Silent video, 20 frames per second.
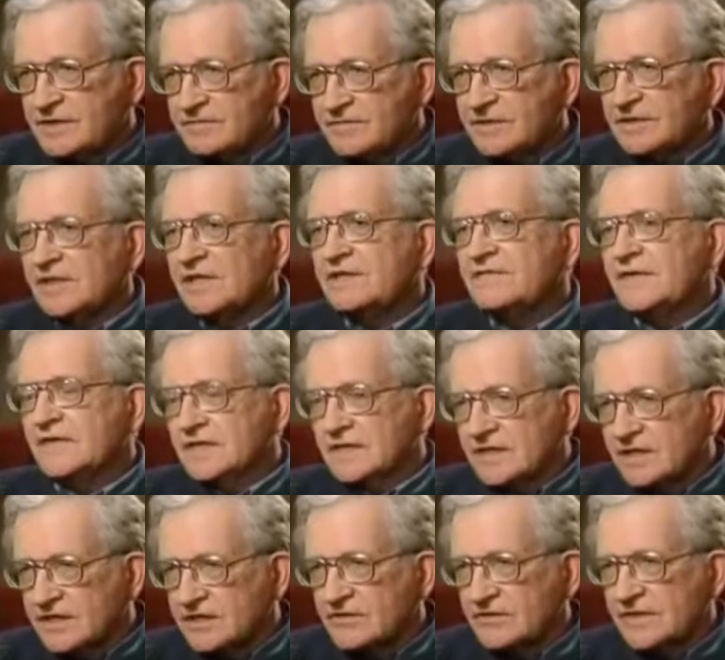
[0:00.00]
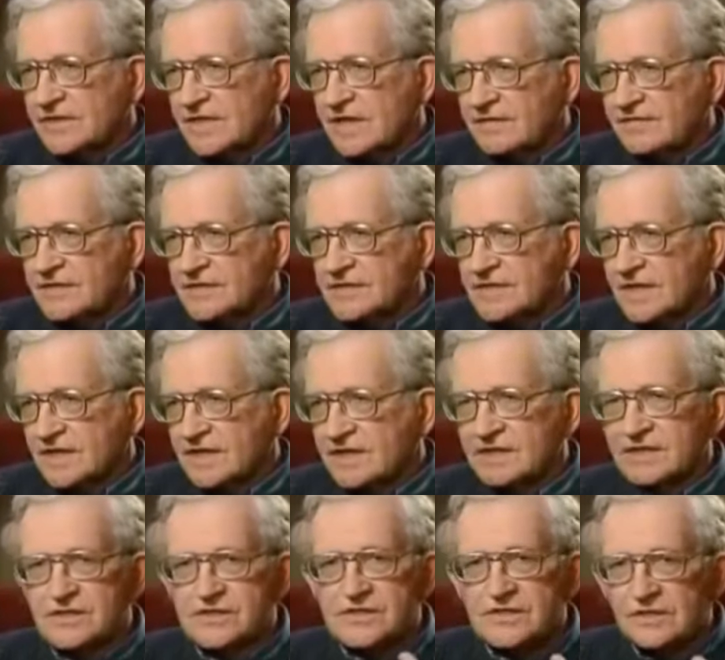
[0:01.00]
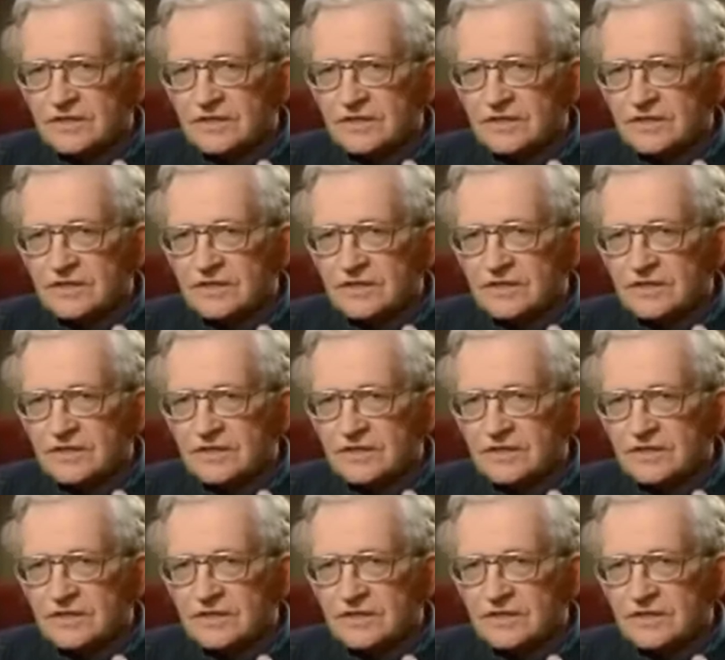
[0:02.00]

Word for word: of people, leaving the country devastated.